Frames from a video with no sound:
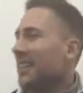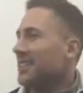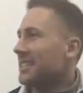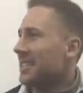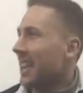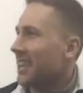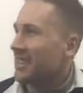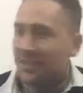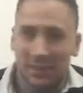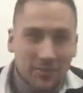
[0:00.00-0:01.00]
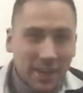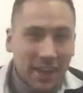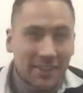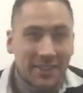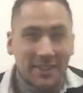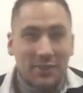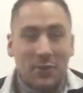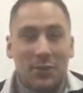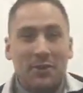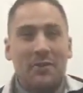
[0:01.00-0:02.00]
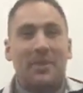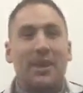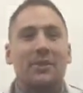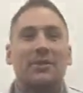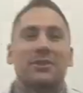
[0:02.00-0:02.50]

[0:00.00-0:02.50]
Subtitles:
Today's subject is all about